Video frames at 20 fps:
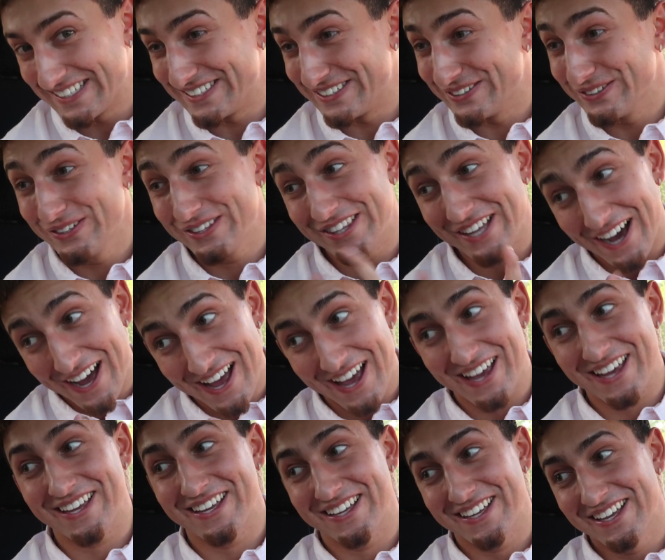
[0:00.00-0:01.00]
you
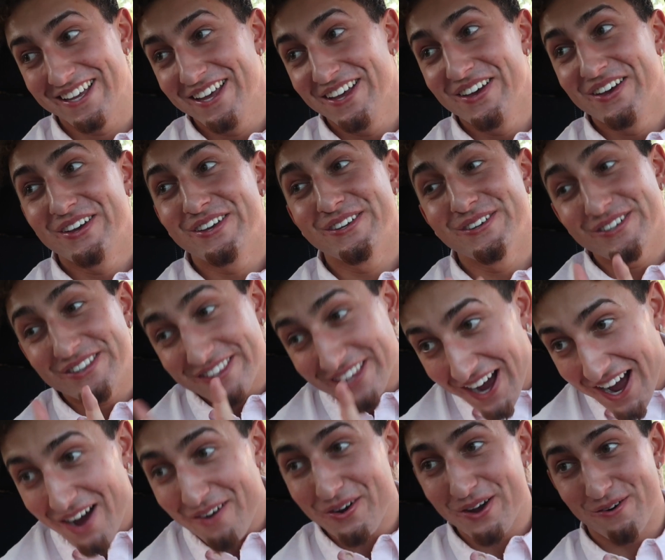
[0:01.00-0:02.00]
thought, you
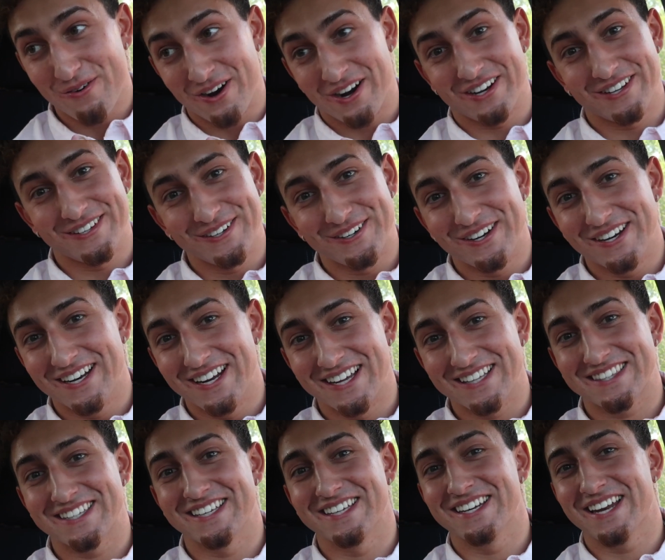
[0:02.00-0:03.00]
thought we weren't doing
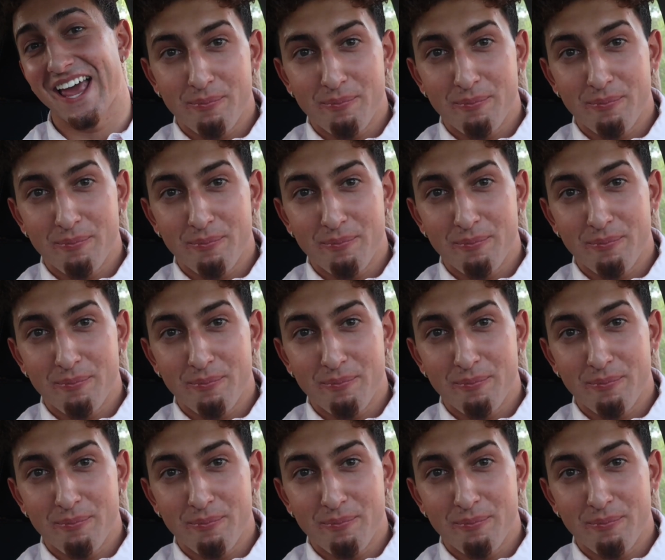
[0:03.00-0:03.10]
nothing.